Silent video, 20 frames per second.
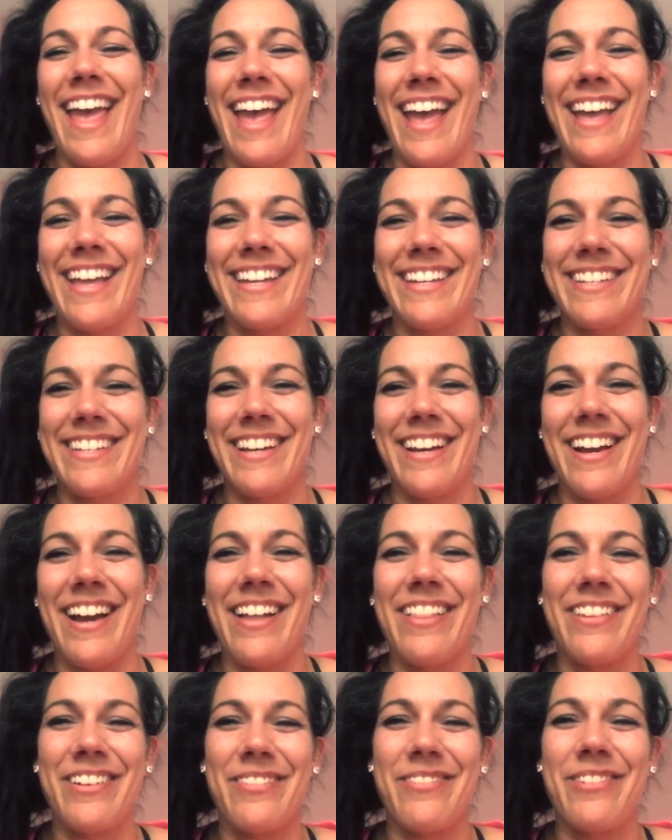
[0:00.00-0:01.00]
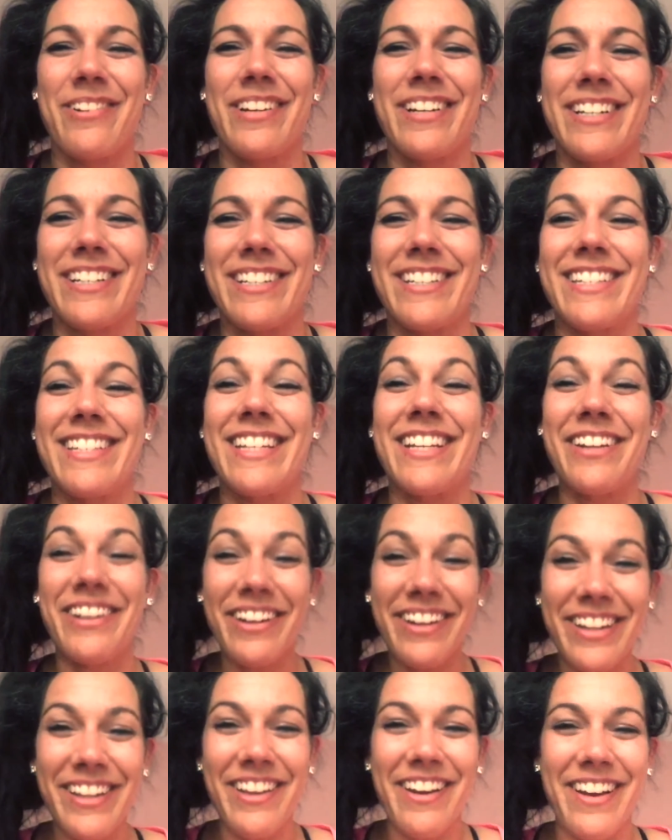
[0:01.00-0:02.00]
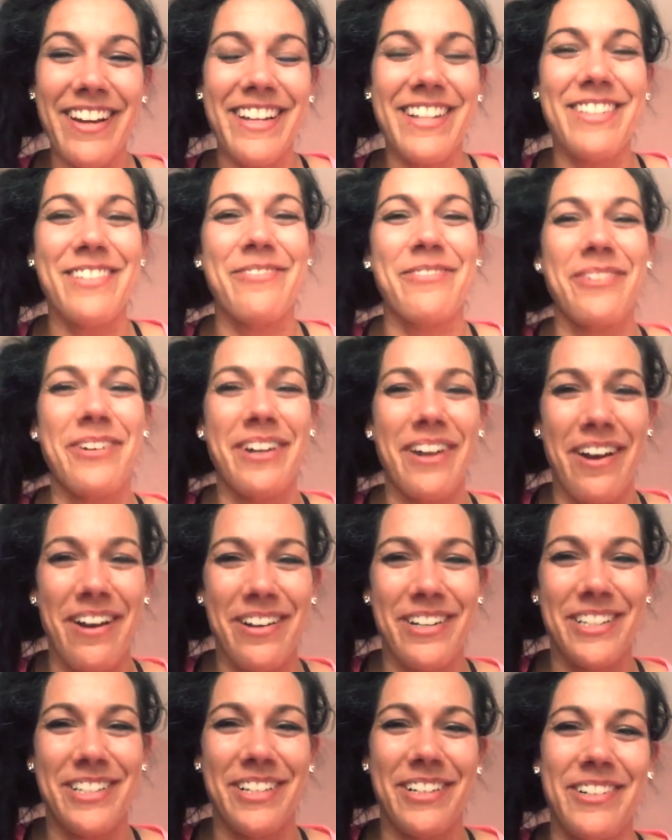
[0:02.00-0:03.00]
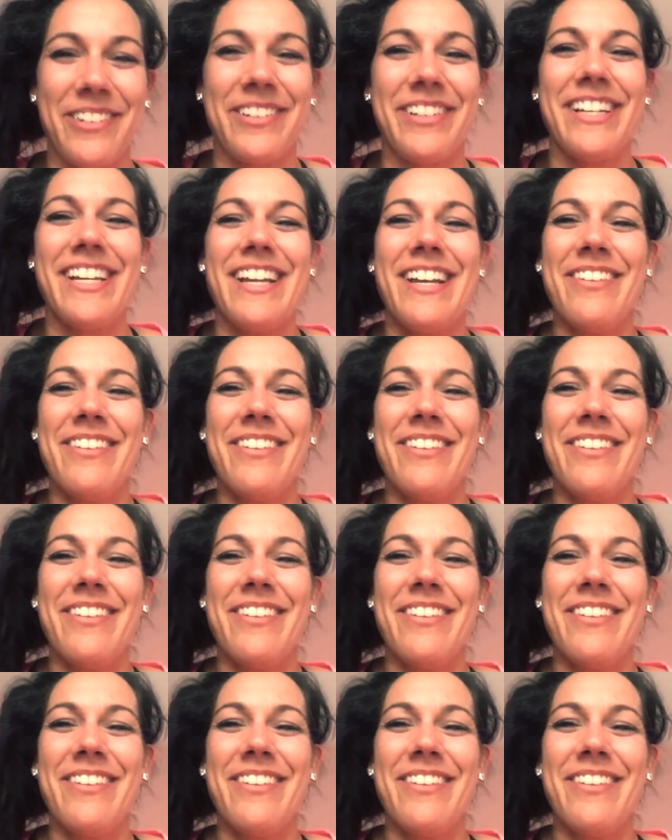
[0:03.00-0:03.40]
And I look forward to seeing her in the audience for our show,